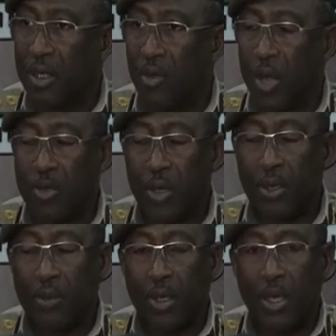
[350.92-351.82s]
we are
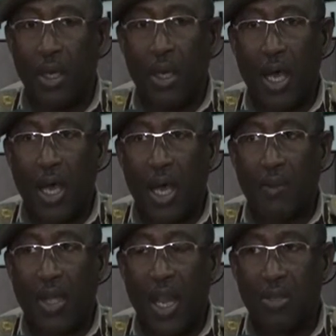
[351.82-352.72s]
doing.
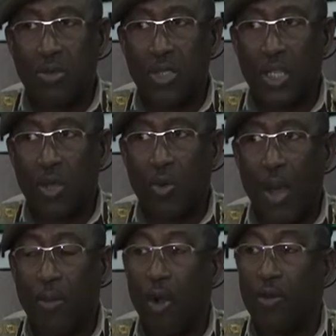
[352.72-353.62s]
I'm glad to say that we
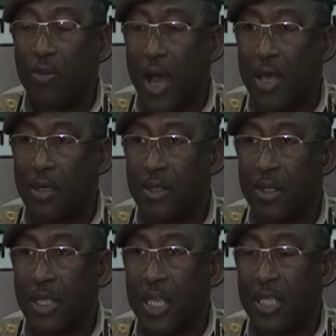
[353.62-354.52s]
have gone far
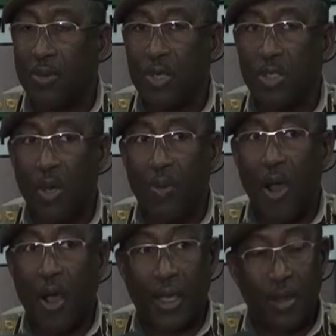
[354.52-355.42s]
in the establishment of
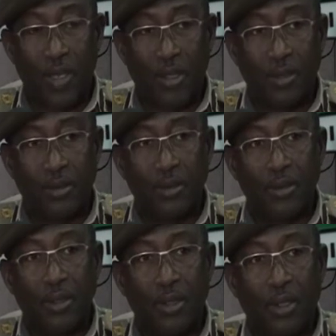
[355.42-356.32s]
our academy
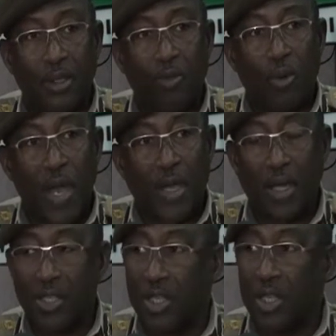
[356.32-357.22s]
for
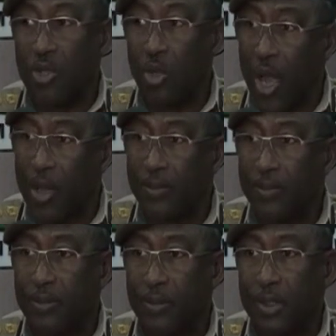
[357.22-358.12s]
migration in Tuga.
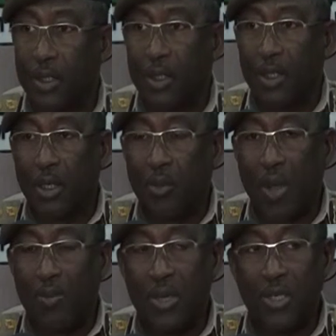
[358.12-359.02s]
We
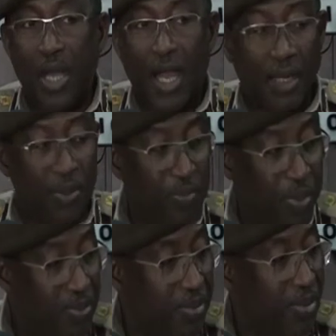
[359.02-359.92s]
have finished the academic
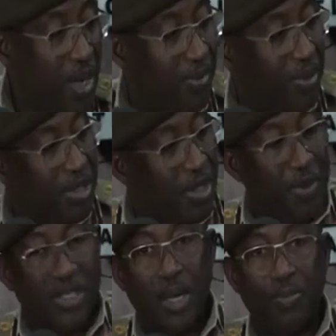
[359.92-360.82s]
brief, we have finished the
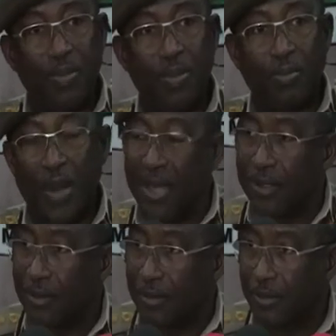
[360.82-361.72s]
master
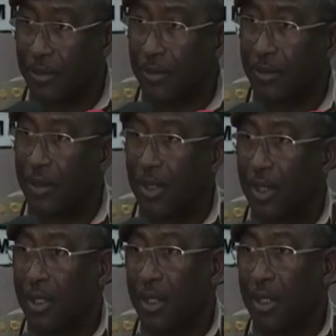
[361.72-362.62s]
plan.
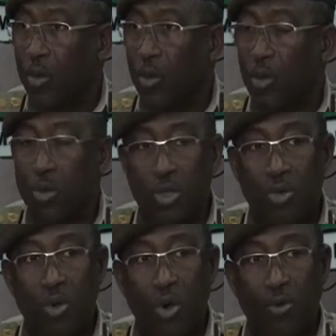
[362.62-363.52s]
We'll soon go